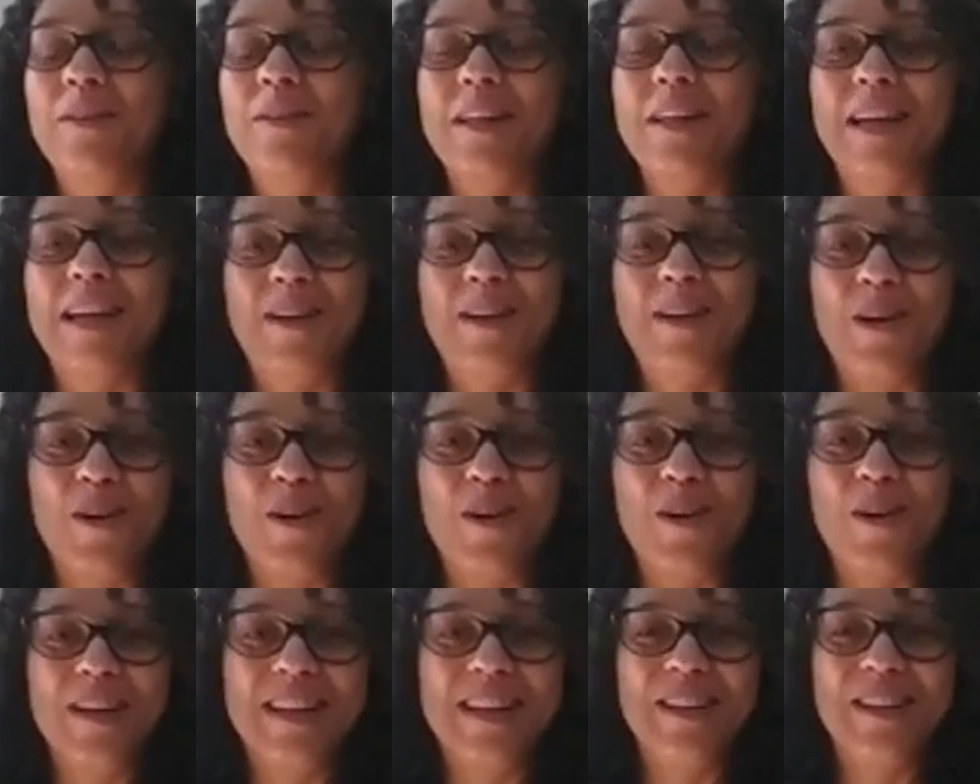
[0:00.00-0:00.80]
if you're not an
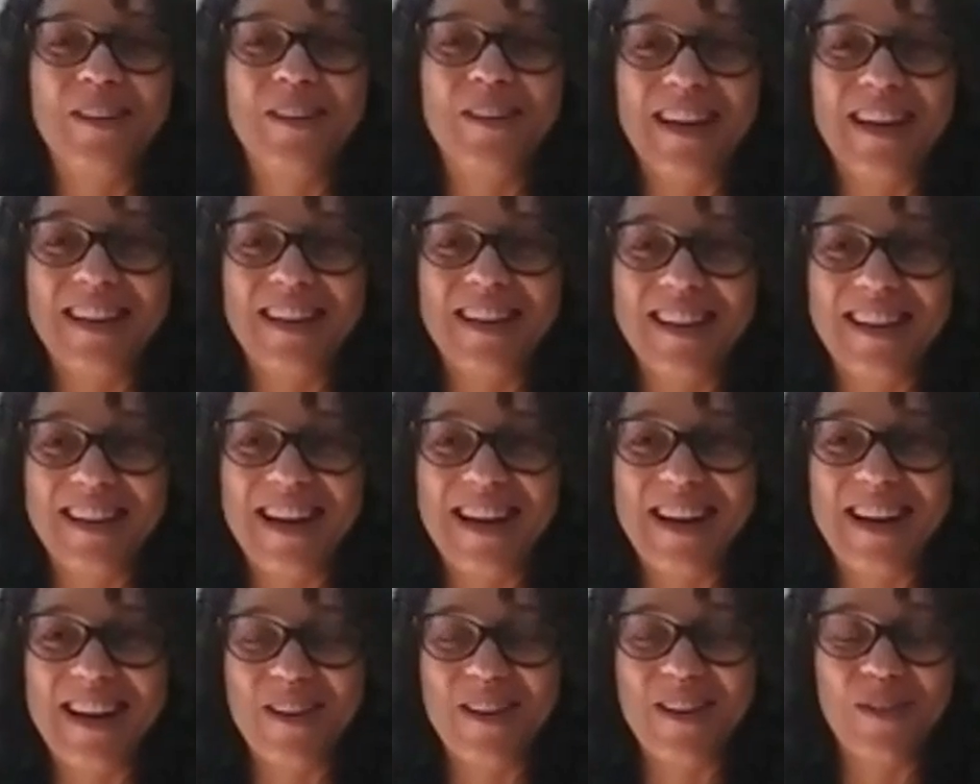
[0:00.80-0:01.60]
RN, you can't
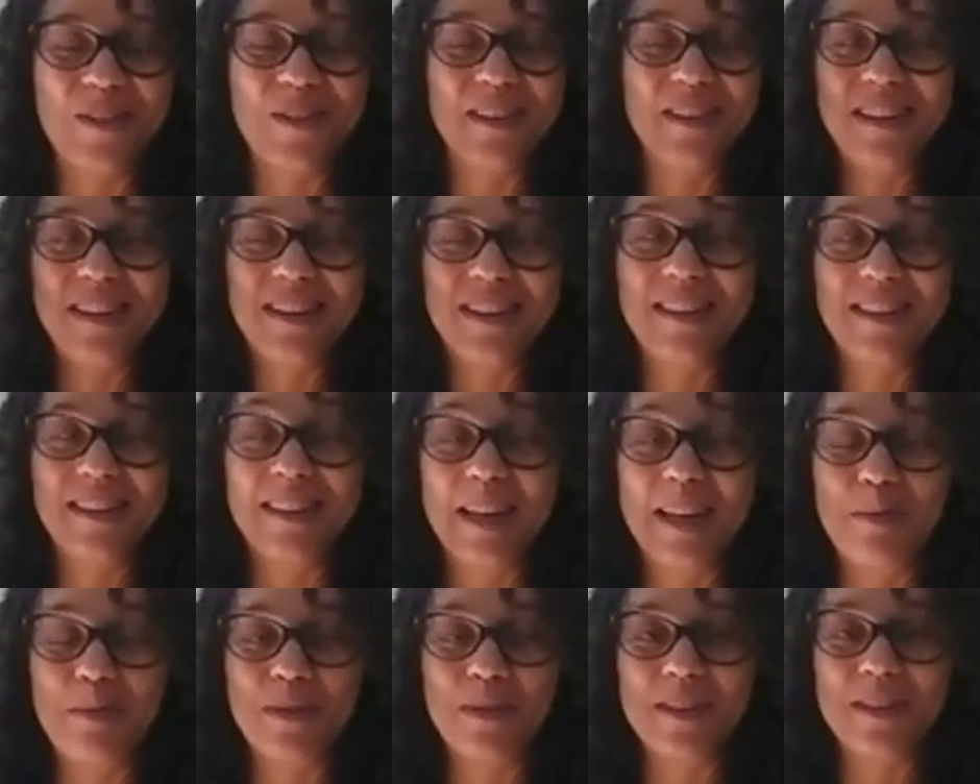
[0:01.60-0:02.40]
get hired on like
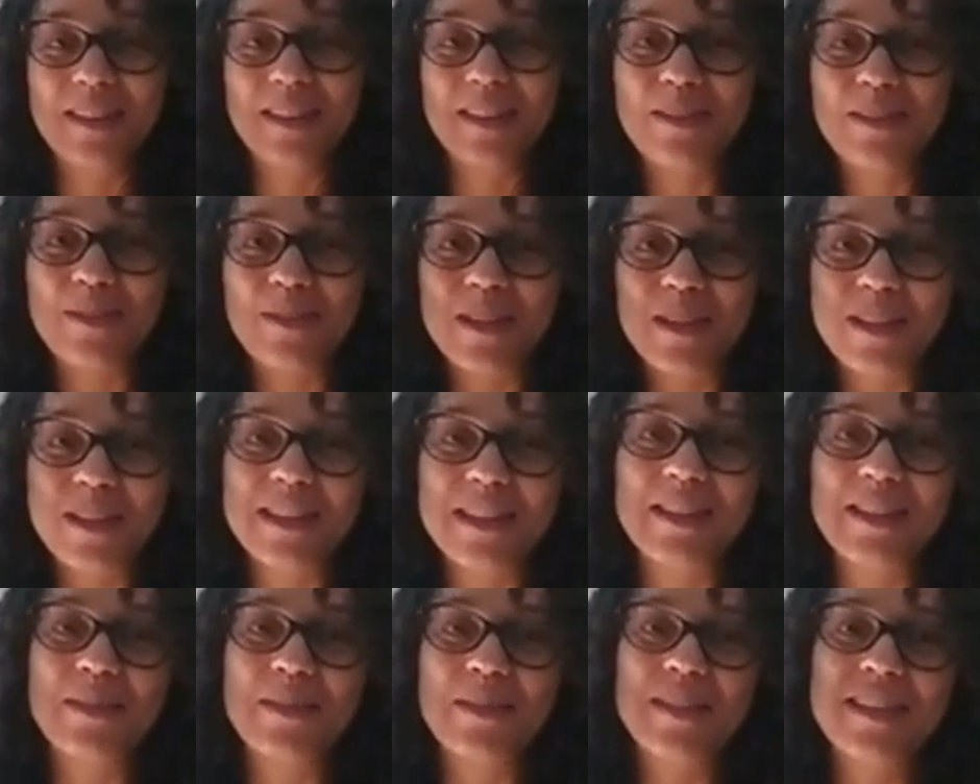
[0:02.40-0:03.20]
labor and
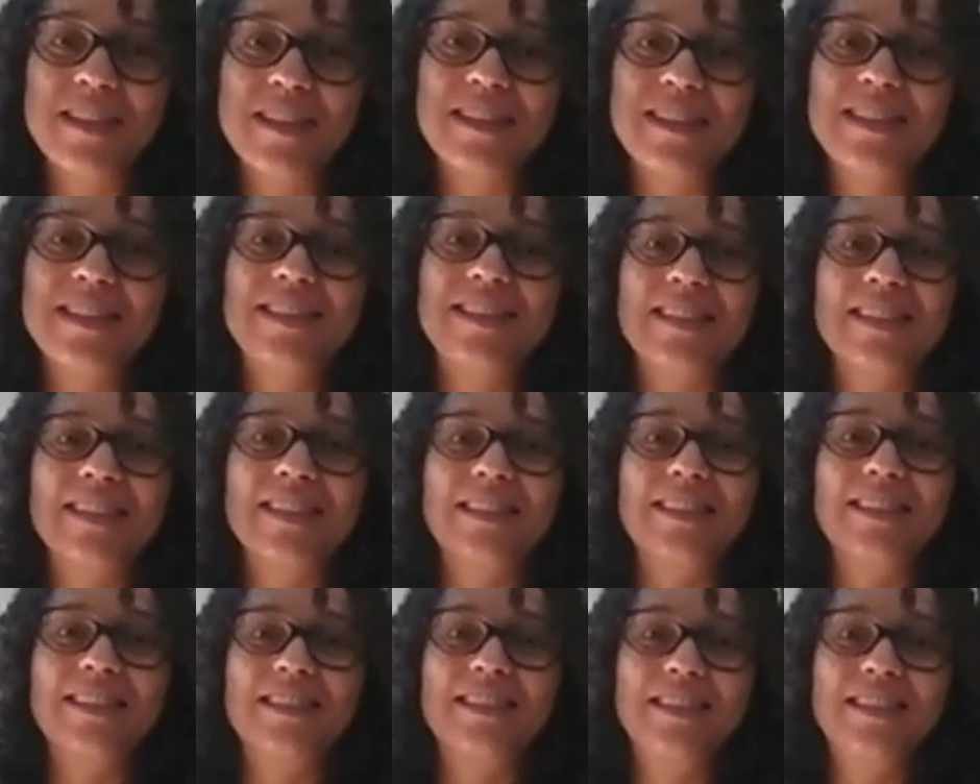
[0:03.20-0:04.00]
delivery units
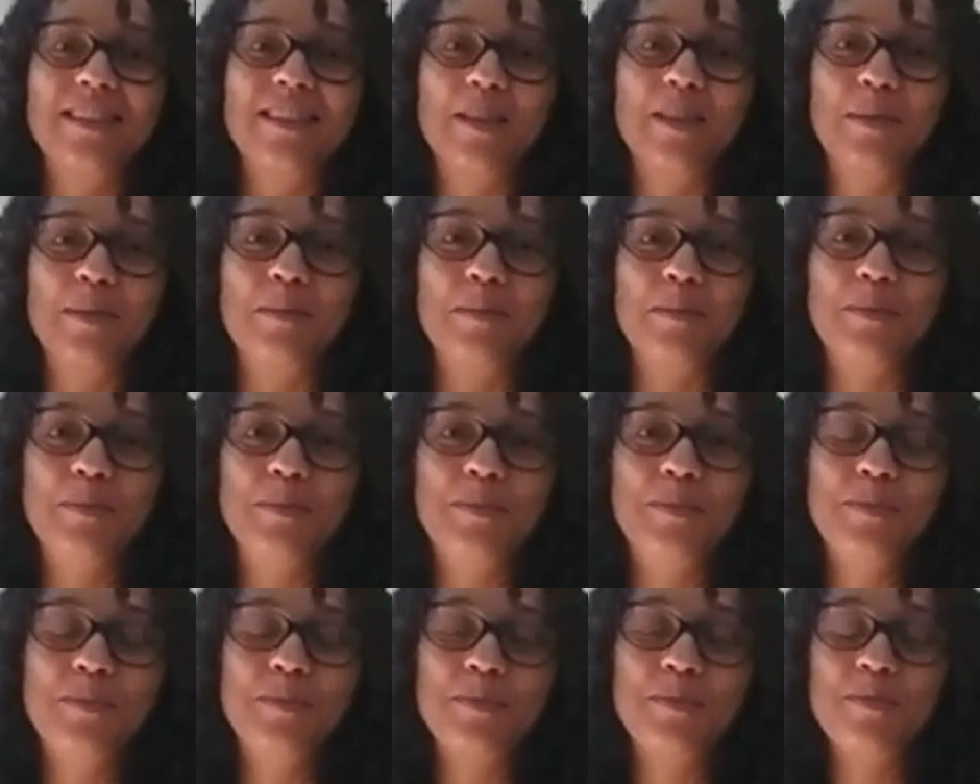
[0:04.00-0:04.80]

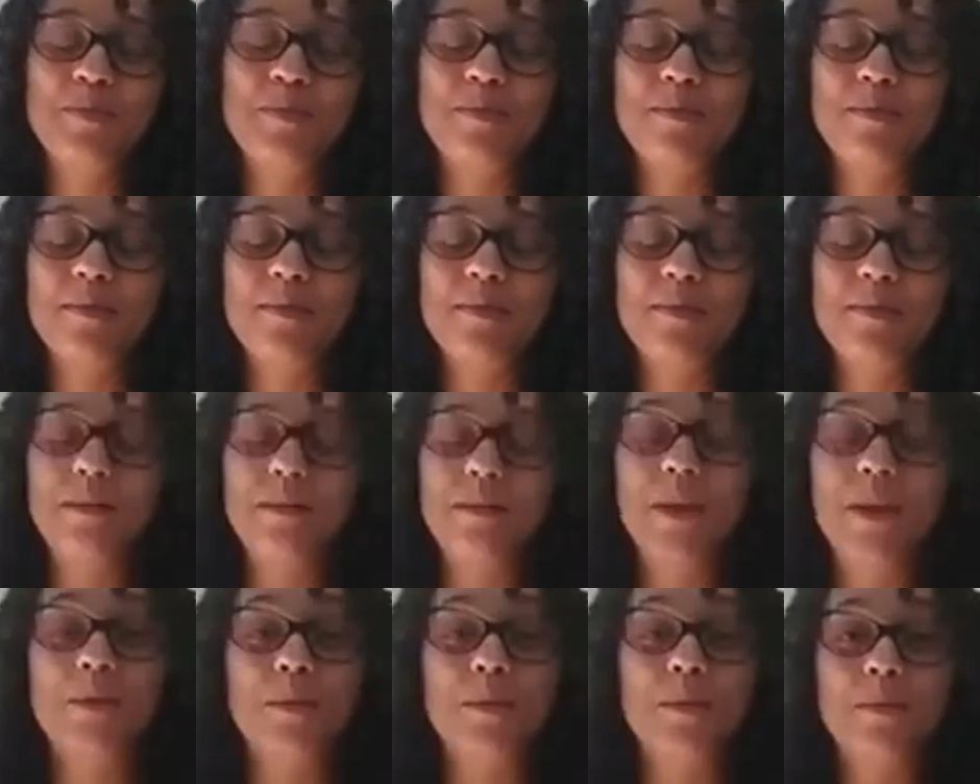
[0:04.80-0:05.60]
and
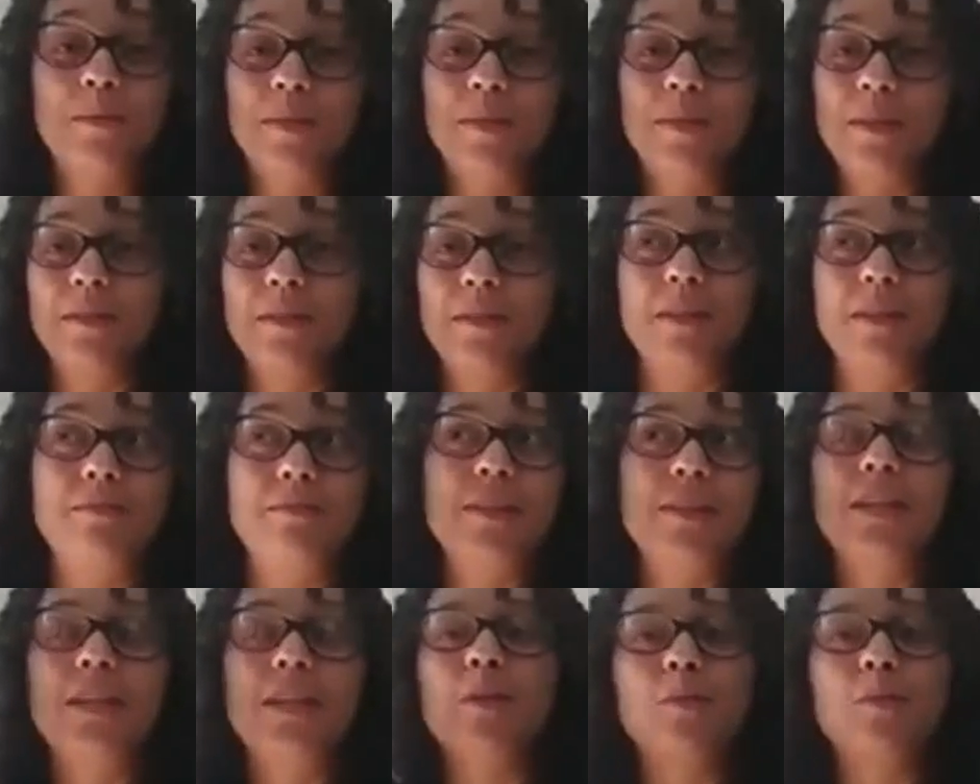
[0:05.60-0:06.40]

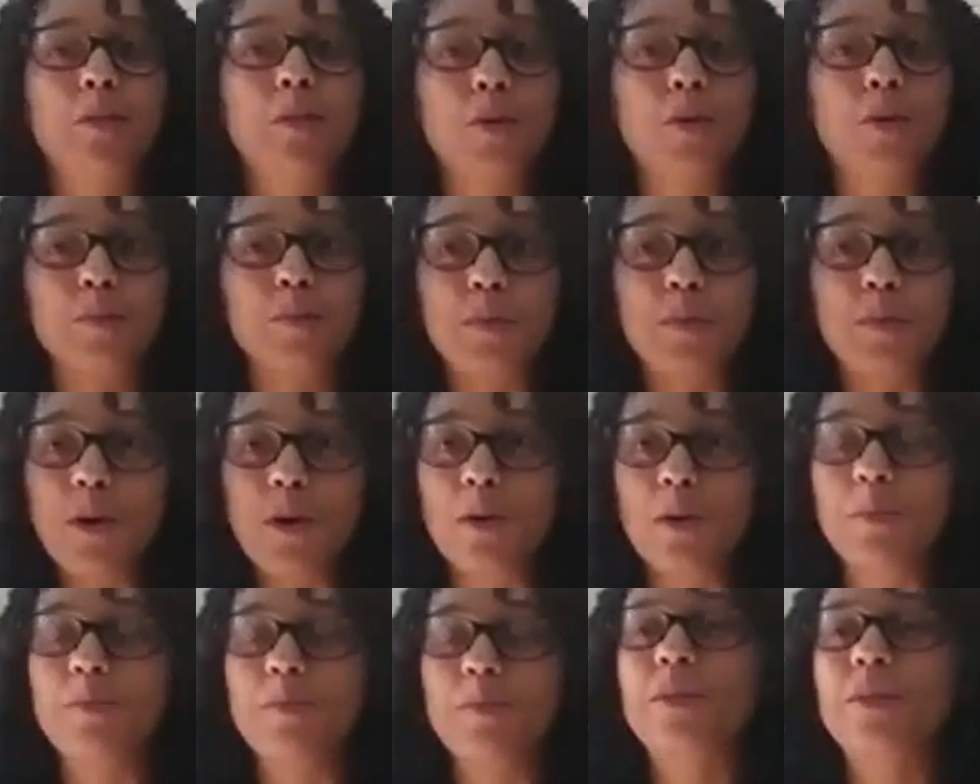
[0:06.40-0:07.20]

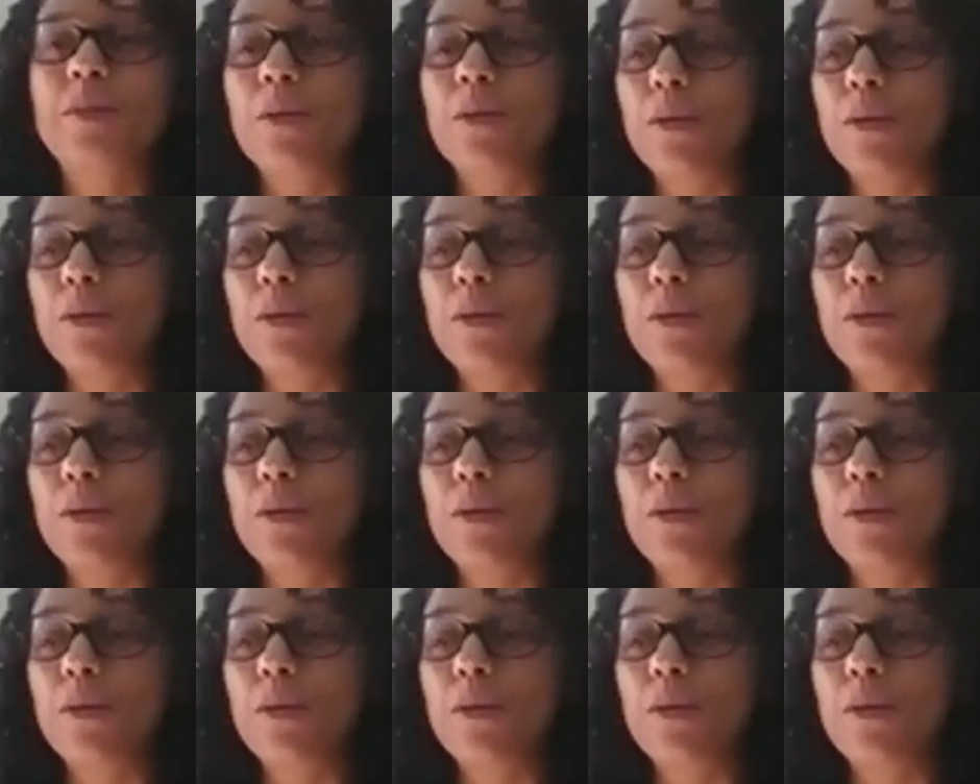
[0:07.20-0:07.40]
postpartum.